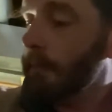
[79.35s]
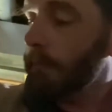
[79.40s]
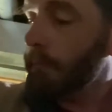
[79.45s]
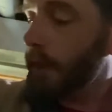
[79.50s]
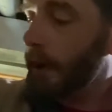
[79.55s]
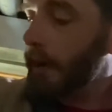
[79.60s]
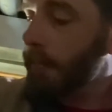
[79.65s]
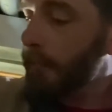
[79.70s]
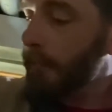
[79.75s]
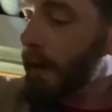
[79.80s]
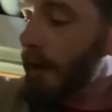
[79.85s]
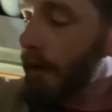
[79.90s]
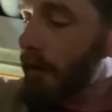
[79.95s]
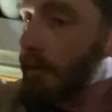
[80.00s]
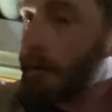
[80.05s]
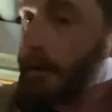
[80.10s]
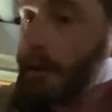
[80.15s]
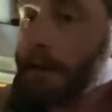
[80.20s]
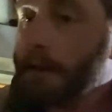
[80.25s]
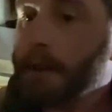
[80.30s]

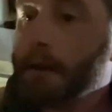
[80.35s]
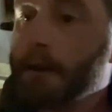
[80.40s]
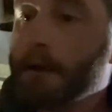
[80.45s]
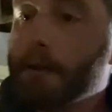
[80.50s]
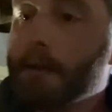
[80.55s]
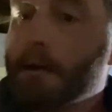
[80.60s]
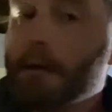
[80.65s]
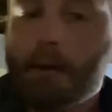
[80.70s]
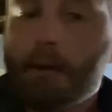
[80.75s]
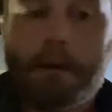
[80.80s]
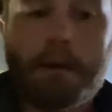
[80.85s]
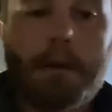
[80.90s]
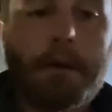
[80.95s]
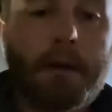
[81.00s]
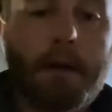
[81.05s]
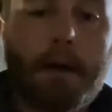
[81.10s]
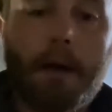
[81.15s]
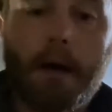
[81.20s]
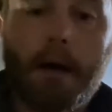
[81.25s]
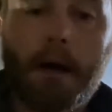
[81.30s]
primarily
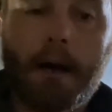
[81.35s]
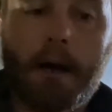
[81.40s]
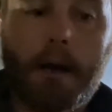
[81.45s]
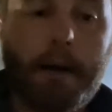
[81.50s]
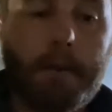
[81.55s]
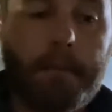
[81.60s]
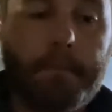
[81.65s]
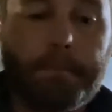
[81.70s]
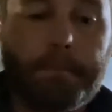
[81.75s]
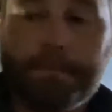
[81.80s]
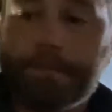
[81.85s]
go